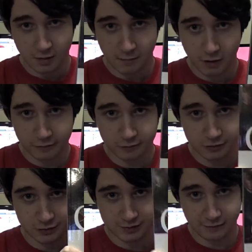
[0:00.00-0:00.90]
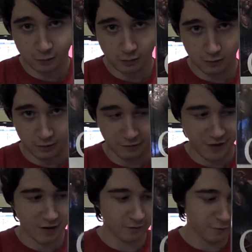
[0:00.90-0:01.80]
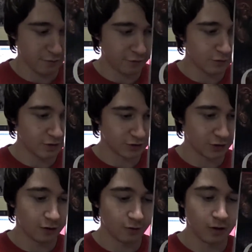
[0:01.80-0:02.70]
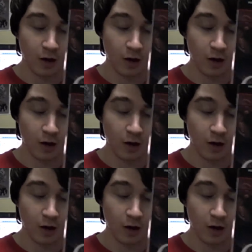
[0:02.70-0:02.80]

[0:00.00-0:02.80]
Marvel's Civil War event from a few years ago.